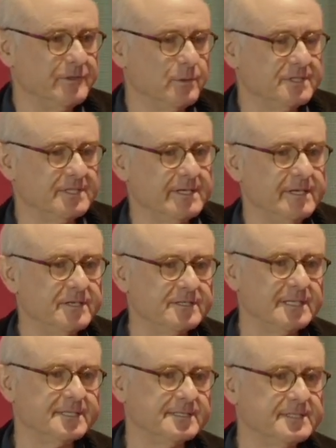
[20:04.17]
want to get
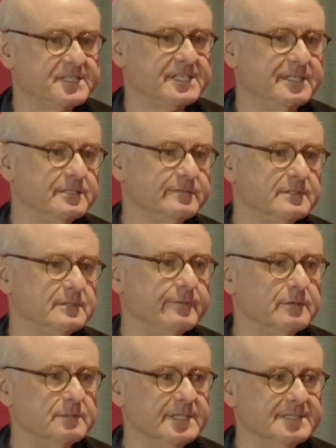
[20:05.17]
under the skin of a
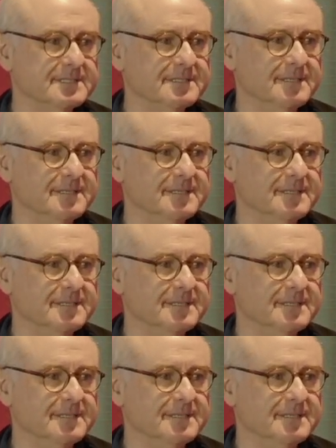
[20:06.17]
writer.